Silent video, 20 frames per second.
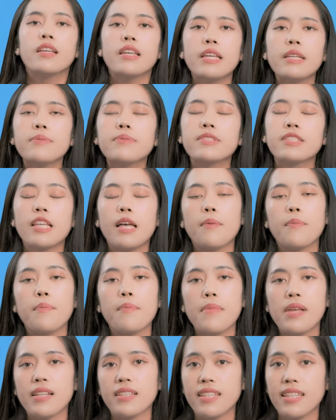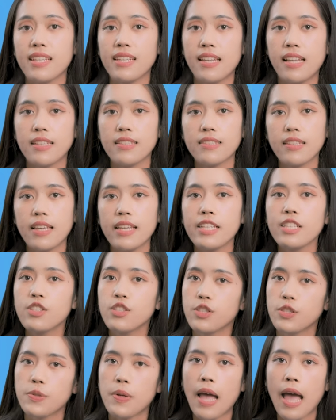If some maintenance
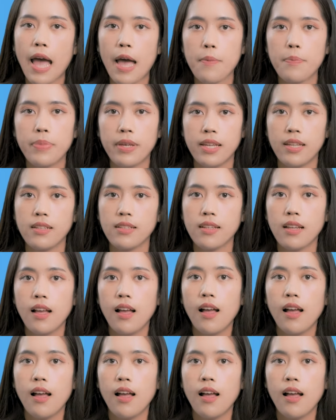issue happen,